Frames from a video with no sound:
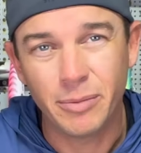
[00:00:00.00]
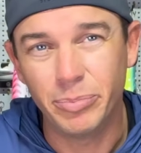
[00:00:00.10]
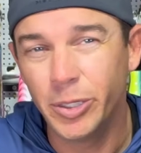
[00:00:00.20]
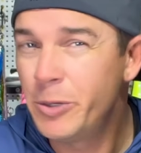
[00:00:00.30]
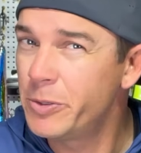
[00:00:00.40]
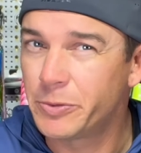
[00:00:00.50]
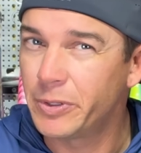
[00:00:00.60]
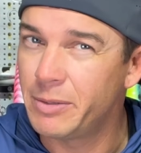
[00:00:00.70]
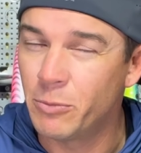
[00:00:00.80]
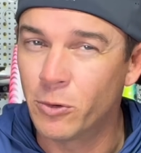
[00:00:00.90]
blue is
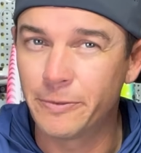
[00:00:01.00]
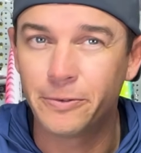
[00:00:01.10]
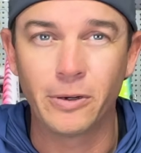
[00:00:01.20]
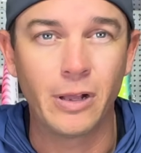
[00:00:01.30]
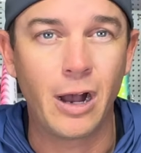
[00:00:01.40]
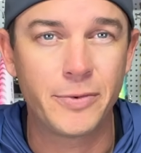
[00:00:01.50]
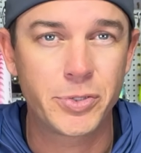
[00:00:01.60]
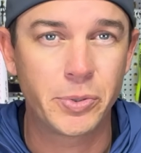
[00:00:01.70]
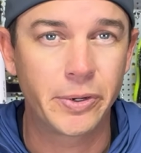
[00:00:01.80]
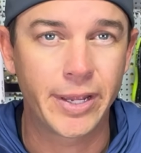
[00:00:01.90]
really more for an
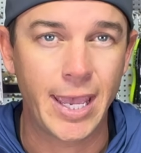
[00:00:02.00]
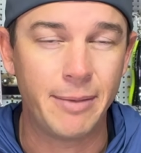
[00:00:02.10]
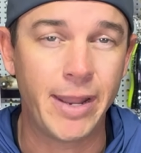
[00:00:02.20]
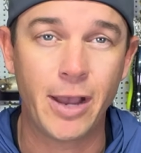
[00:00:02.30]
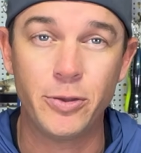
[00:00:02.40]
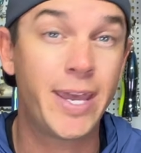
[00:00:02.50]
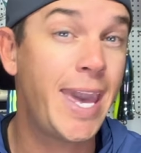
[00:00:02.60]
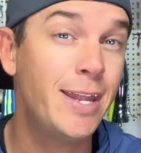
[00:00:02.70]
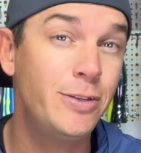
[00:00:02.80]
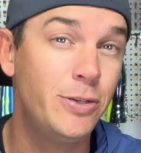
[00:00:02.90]
offshore game. Now you
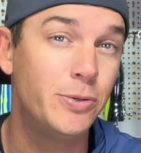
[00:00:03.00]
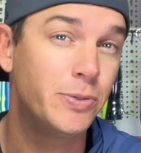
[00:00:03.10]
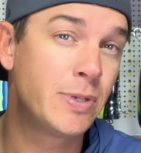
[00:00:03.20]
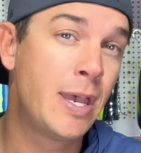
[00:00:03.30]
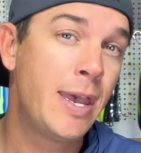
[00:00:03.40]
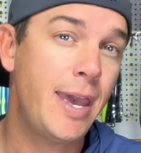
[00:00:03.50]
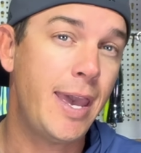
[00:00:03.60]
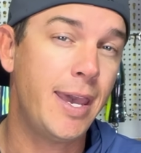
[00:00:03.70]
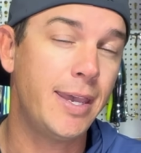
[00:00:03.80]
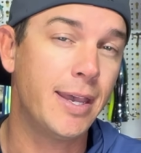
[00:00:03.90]
can use
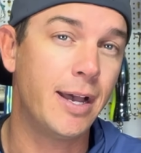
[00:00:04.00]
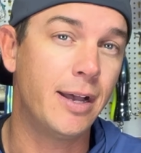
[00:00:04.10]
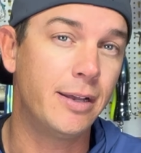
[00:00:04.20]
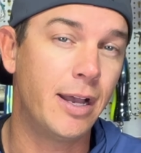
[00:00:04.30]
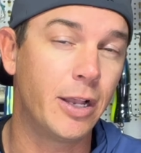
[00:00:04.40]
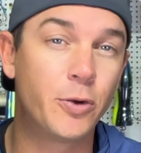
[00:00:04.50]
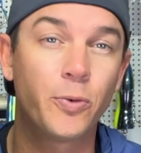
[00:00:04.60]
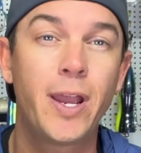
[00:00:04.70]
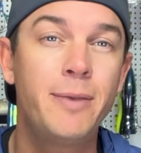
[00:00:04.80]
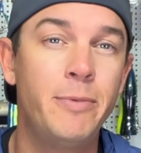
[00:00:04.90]
a
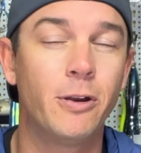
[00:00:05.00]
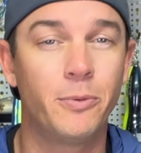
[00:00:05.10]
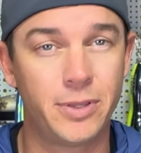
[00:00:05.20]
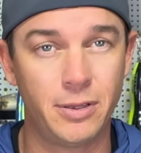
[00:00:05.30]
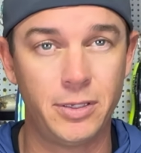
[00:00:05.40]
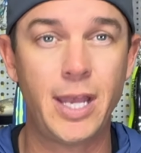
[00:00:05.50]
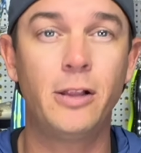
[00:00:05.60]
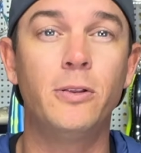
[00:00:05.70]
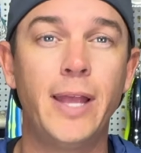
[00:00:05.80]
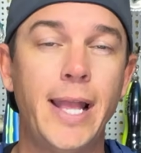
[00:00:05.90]
gray mirror with a
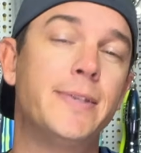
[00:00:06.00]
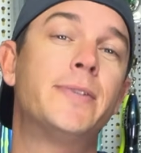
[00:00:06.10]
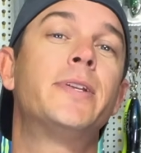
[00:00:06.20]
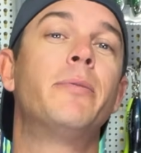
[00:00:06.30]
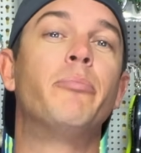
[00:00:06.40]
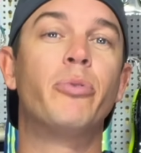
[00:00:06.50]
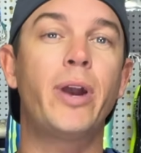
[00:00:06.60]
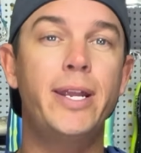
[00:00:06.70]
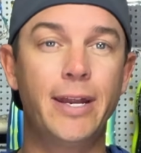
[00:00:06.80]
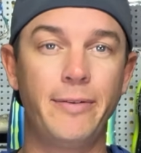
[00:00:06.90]
yellow lens. That's going to
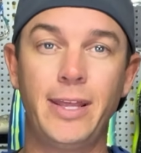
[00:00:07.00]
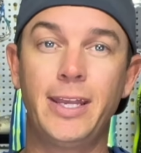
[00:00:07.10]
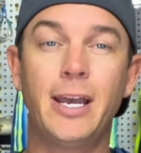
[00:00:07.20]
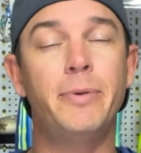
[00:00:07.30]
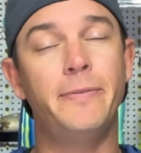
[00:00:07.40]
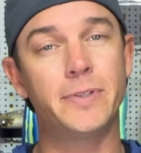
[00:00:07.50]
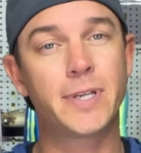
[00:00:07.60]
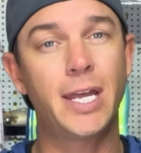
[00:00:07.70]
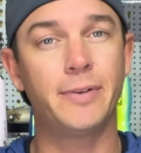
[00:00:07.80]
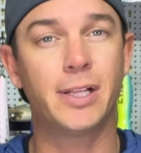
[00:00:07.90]
brighten everything up if it's
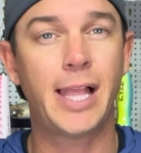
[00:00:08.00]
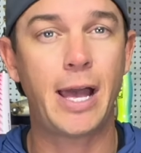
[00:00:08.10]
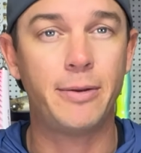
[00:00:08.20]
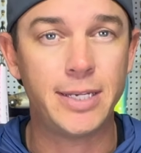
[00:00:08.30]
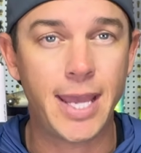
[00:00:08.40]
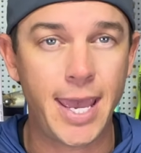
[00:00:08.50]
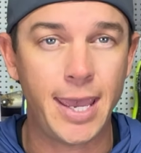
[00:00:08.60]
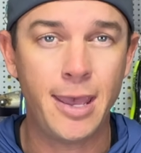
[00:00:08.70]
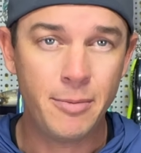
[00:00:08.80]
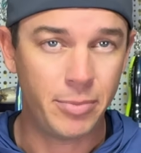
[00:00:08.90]
kind of a cloudy
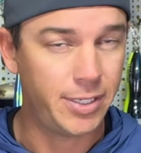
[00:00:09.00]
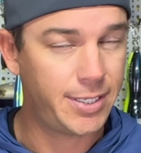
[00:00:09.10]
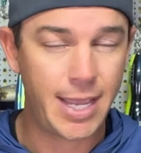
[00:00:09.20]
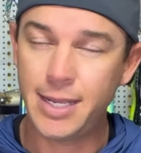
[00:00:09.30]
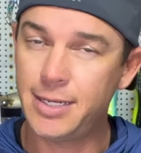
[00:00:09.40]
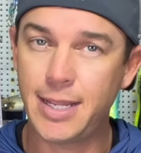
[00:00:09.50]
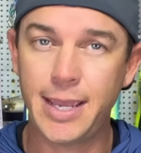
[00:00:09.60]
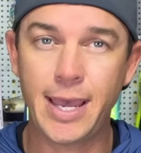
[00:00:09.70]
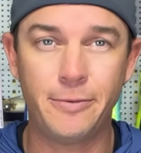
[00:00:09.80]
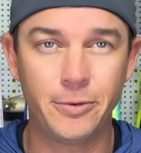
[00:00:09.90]
day. But day in and
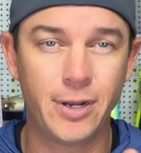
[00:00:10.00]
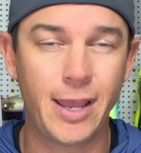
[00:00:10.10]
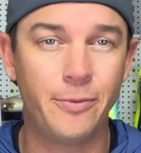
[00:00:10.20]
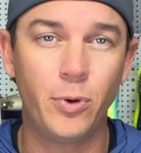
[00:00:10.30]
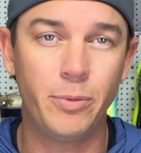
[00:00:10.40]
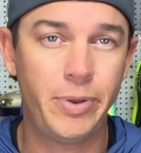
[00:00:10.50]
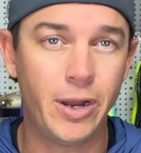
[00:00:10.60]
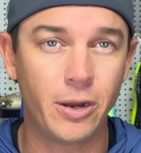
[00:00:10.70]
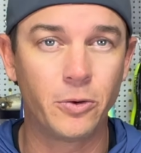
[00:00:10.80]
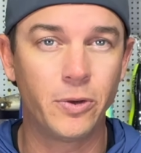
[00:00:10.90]
day out, if you're going to have one
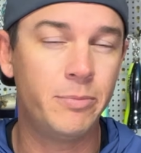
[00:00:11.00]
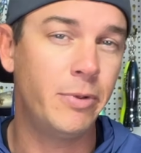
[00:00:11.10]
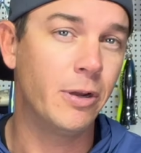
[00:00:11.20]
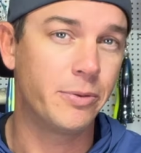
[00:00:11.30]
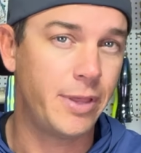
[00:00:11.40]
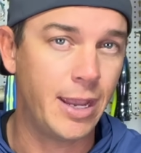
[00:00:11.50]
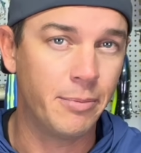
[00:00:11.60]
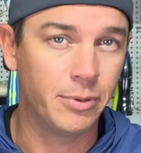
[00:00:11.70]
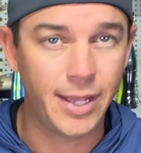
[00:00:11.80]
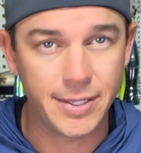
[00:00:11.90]
pair, green mirror with the
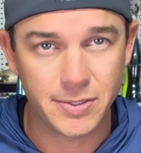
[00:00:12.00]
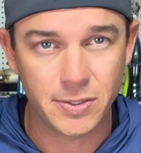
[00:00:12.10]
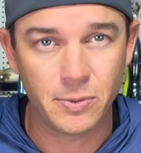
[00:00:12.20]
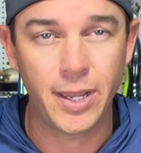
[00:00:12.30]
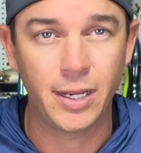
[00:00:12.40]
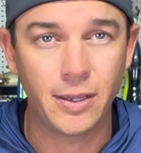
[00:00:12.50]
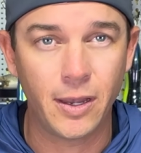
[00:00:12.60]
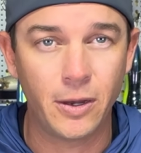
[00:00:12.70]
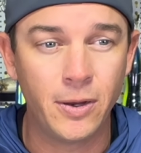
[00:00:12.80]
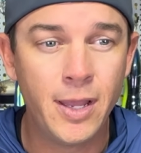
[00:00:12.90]
amber lens is the way to
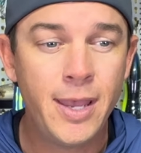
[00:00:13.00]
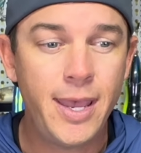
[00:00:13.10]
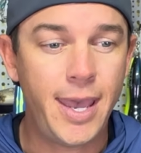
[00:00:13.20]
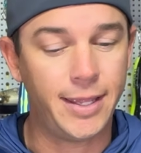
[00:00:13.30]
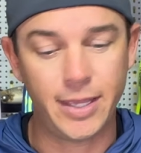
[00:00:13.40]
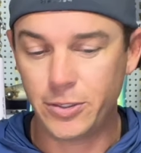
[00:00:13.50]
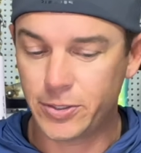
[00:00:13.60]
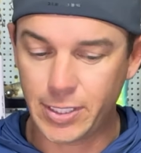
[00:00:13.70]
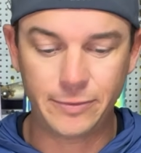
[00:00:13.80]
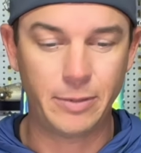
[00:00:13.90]
go. And get
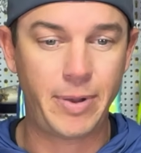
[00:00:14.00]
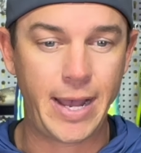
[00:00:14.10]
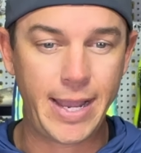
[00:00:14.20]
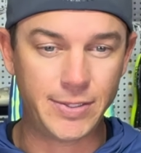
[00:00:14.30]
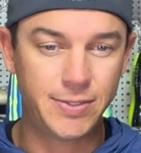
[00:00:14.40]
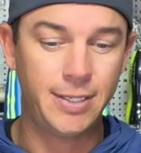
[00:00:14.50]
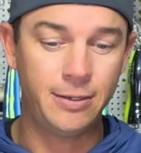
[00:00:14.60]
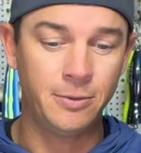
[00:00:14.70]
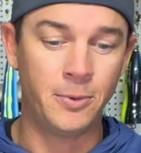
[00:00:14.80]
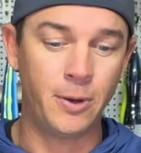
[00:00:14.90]
yourself up high and see
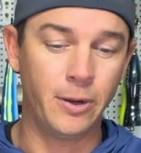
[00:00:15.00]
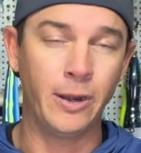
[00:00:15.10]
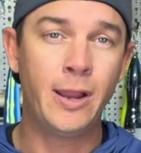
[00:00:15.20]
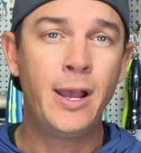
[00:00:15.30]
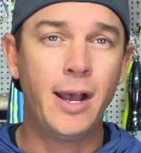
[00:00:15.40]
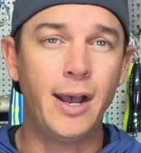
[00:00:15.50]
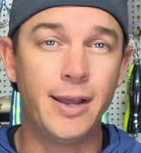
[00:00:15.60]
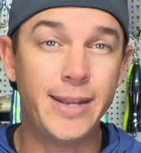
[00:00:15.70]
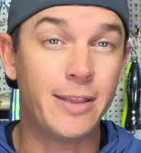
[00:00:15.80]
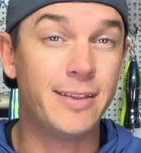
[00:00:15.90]
into the water.
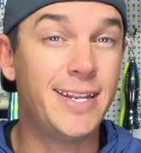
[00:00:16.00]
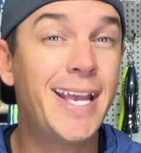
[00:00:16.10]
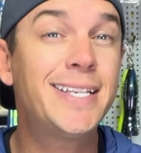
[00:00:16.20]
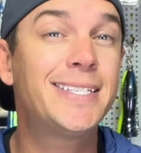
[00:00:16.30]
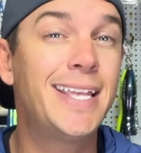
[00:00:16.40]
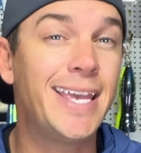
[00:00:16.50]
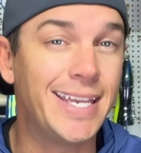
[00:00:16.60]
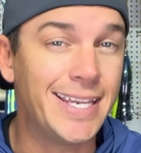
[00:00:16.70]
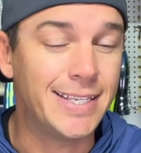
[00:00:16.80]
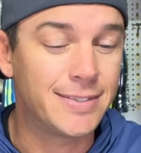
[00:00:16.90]
Now the next thing
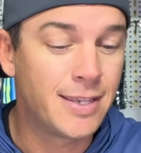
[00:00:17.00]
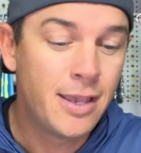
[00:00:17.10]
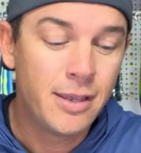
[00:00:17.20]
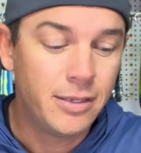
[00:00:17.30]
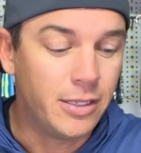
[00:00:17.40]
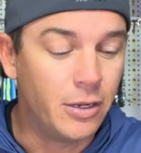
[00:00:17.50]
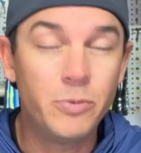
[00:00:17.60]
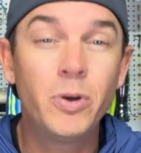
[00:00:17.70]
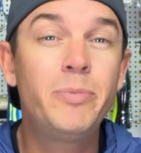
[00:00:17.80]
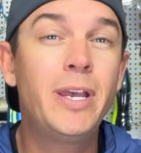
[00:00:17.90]
is, you know,
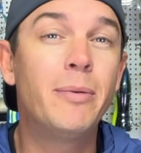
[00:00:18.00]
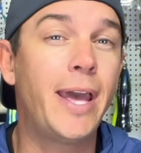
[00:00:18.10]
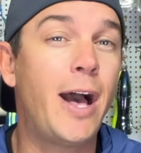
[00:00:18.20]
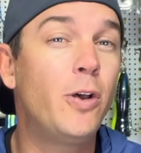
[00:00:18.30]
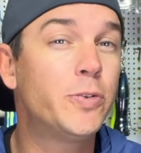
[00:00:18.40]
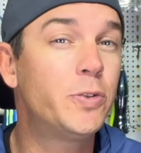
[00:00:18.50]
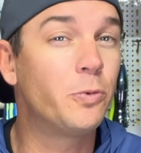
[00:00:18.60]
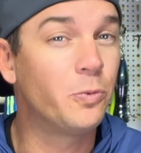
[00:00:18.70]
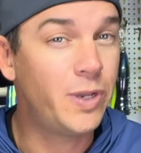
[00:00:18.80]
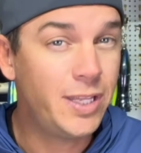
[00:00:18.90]
you want to be able to also
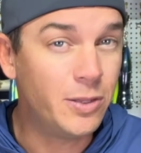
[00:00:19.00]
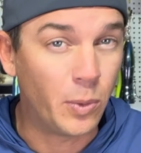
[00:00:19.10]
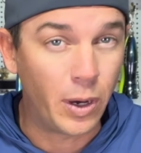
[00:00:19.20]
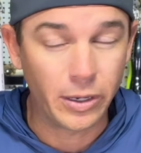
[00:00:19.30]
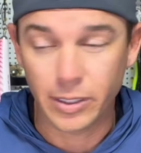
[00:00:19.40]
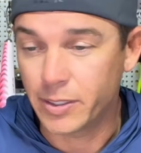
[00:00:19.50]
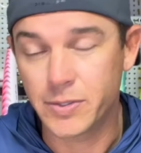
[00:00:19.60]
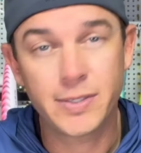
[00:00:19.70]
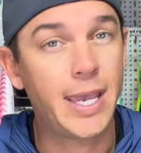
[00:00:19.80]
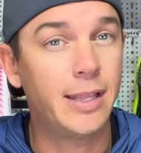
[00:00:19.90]
read the water, because
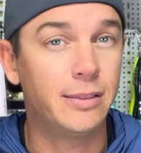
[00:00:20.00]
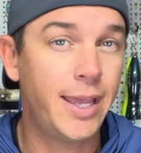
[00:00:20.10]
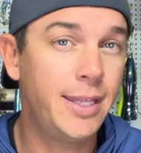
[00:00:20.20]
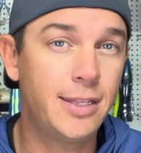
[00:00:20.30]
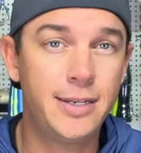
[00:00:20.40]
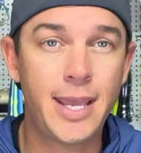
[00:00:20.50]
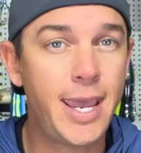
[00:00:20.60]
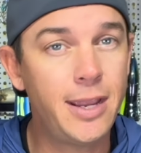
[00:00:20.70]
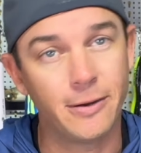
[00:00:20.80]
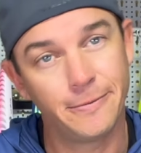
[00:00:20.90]
say late in the
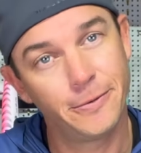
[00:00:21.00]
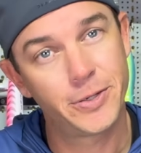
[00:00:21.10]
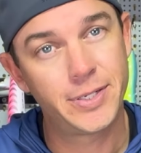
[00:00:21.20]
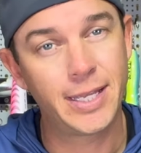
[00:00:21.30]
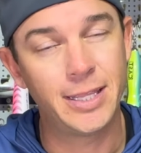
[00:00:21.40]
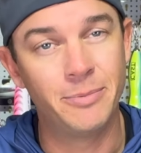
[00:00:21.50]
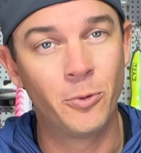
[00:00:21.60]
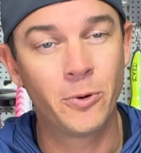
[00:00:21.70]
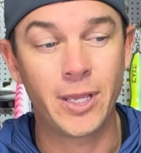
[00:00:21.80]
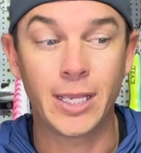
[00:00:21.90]
day or first thing in the
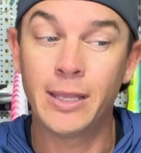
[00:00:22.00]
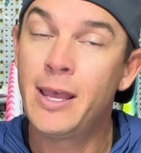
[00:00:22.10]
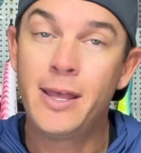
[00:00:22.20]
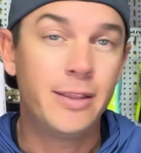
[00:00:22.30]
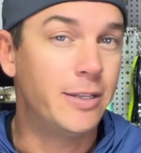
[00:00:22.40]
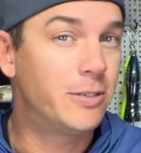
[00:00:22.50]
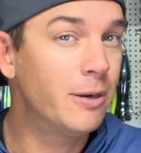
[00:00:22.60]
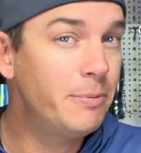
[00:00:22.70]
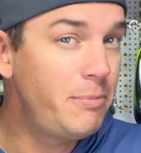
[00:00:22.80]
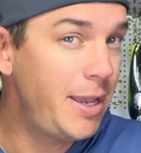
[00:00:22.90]
morning, the
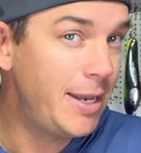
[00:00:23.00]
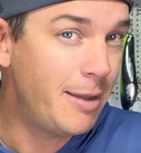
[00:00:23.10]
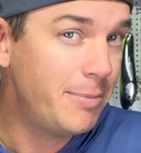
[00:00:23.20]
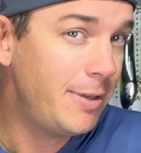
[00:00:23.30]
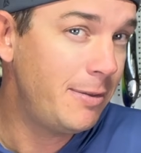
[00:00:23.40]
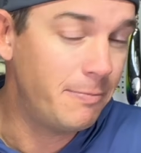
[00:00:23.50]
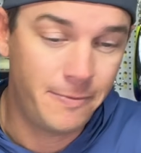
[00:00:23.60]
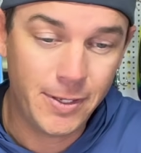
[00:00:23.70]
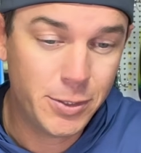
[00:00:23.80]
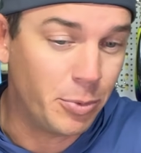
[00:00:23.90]
tarpon may not be
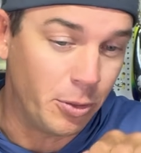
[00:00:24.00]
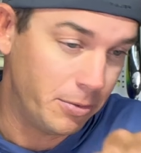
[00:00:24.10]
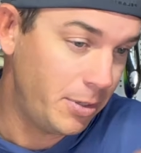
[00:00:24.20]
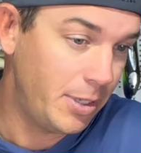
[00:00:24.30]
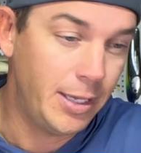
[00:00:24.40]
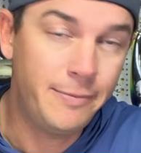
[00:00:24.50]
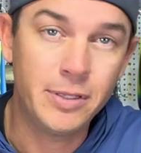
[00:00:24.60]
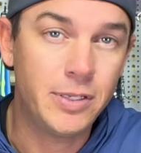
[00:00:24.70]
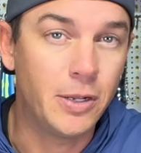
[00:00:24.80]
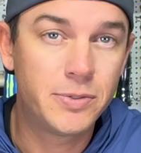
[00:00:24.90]
visible.
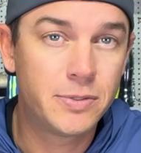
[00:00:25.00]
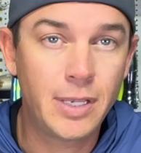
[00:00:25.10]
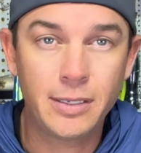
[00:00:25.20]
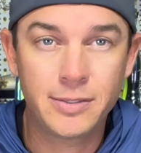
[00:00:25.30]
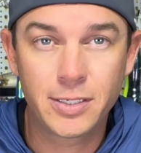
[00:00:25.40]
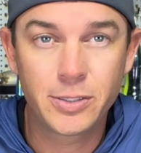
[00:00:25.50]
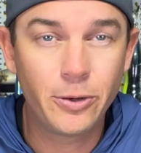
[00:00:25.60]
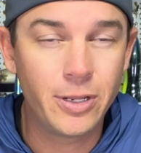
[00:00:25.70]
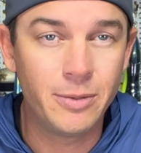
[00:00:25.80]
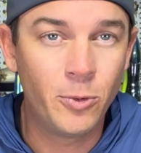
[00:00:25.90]
Even,
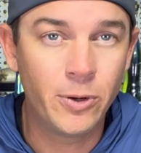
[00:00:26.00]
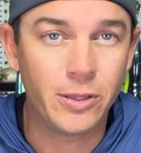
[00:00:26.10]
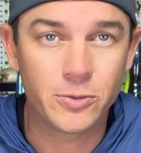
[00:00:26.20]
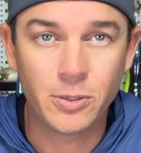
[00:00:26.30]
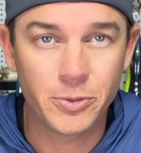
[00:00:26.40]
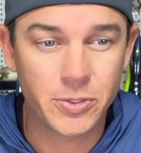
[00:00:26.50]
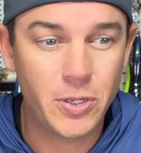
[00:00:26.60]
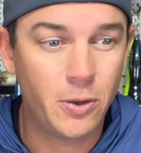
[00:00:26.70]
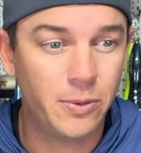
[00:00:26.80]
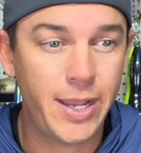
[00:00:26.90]
6:30 in the morning, there's almost
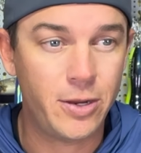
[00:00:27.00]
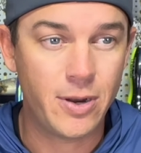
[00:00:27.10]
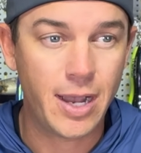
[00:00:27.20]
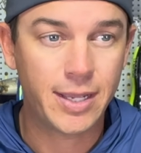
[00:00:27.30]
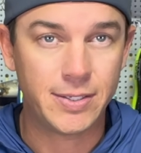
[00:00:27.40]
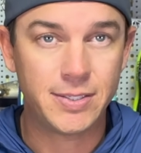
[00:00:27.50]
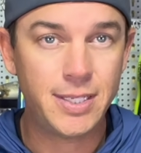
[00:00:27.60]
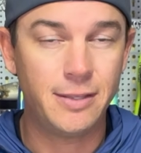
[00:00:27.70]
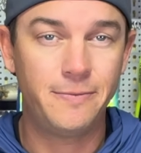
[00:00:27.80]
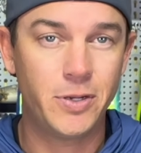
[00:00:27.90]
no light. You're not going to
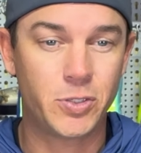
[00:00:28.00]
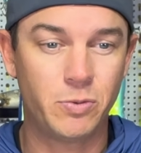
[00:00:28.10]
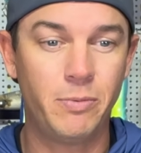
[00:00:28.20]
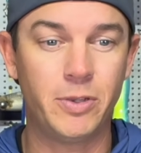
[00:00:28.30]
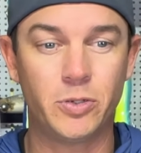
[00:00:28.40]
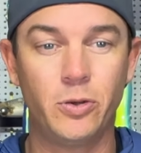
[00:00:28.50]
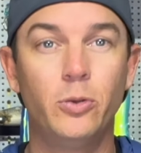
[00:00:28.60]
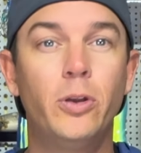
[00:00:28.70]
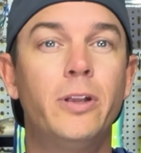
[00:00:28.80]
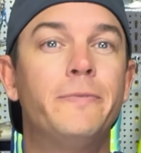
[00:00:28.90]
see the fish swimming. So you're looking